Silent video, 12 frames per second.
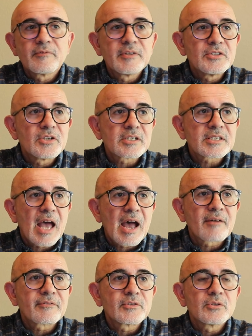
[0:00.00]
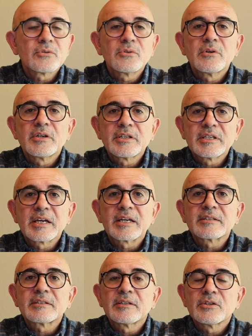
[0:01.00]
We just have to
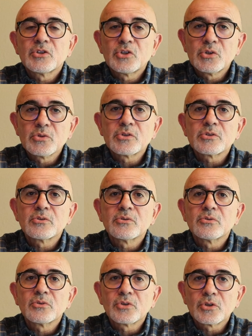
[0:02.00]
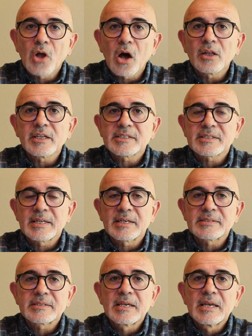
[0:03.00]
get used to
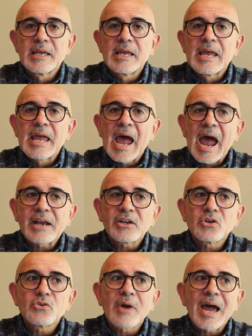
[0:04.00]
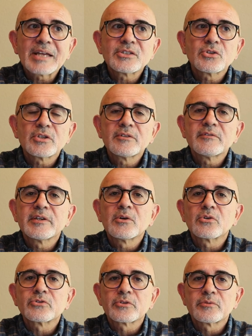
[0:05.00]
lawlessness. And gradually we
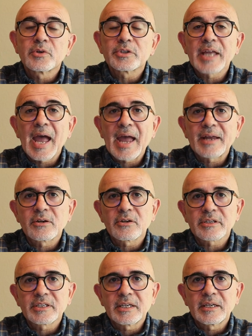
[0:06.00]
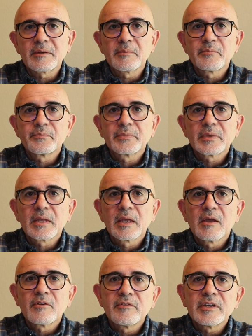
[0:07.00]
go toward anarchy.
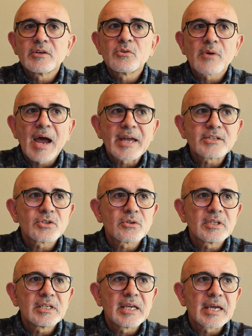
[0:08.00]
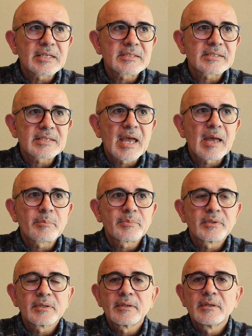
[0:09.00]
We gradually
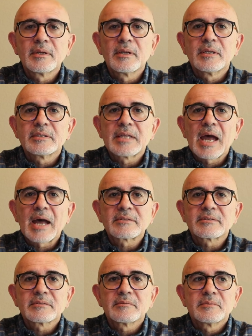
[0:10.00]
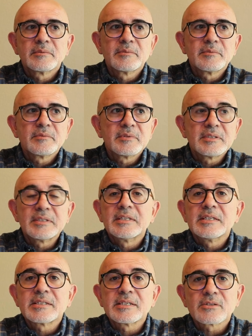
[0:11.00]
accept that
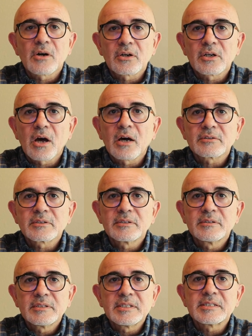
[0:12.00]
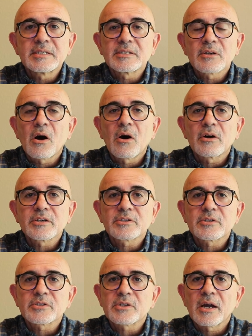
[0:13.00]
this is our lot. This is how our
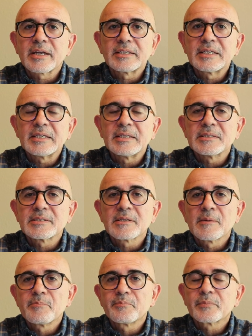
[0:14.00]
society is.